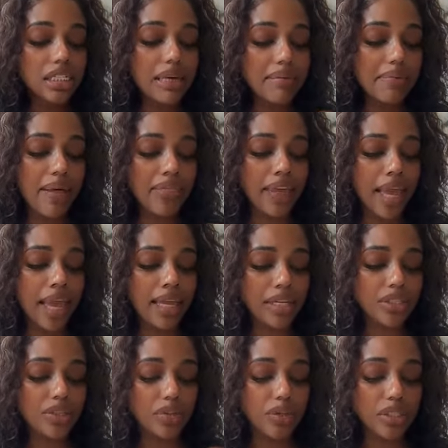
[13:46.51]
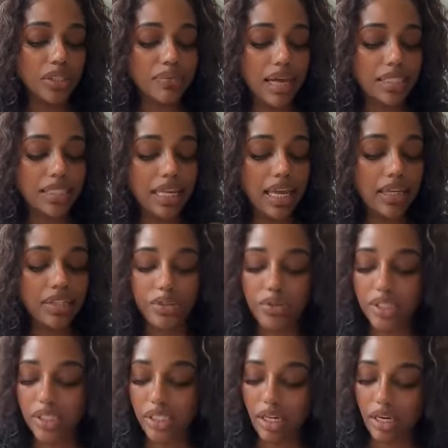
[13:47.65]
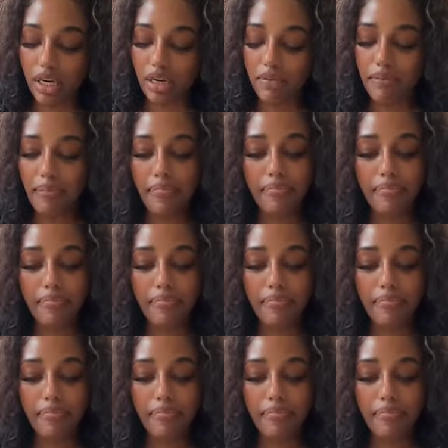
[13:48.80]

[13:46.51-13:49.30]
Tell me about the Eight of Swords. Why is the Eight of Swords here?